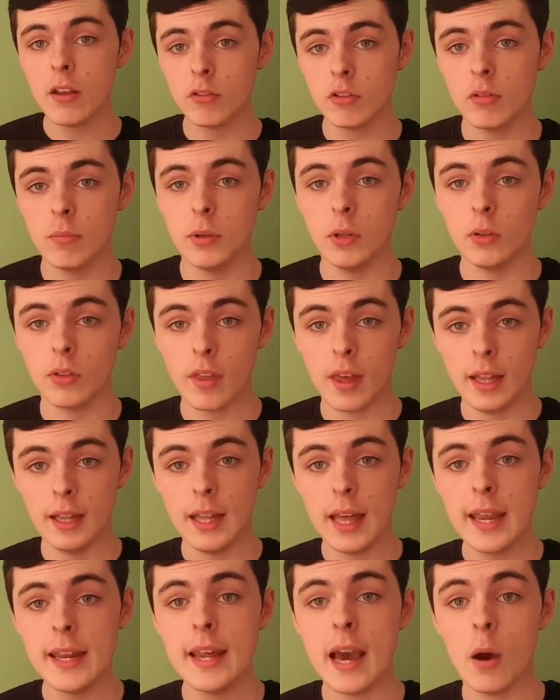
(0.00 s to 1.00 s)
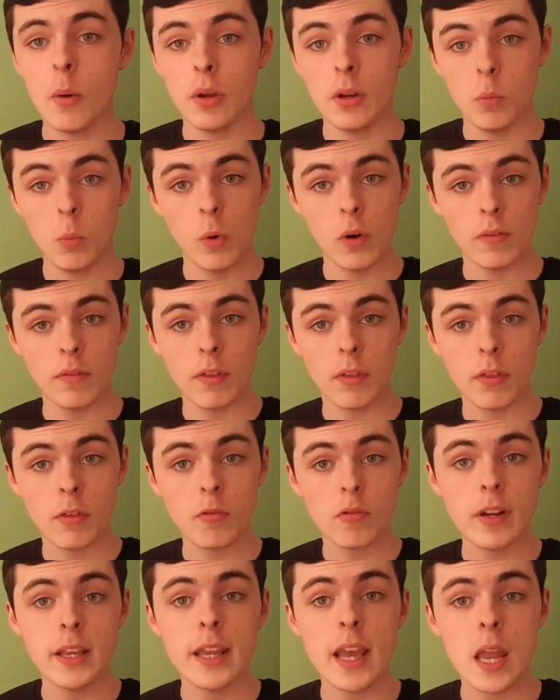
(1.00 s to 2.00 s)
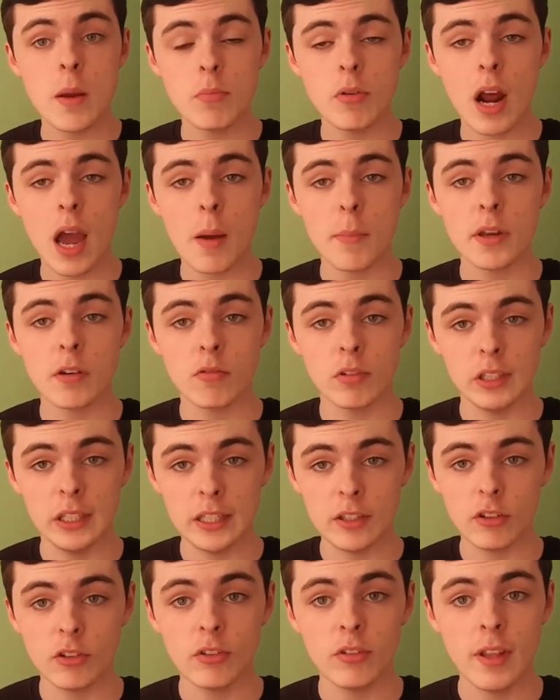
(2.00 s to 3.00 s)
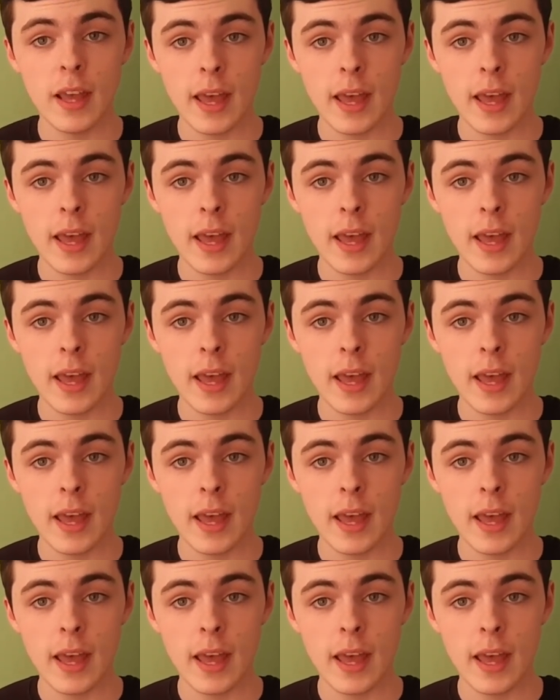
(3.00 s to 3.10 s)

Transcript: attributes that are laid out in one of the three Abrahamic religious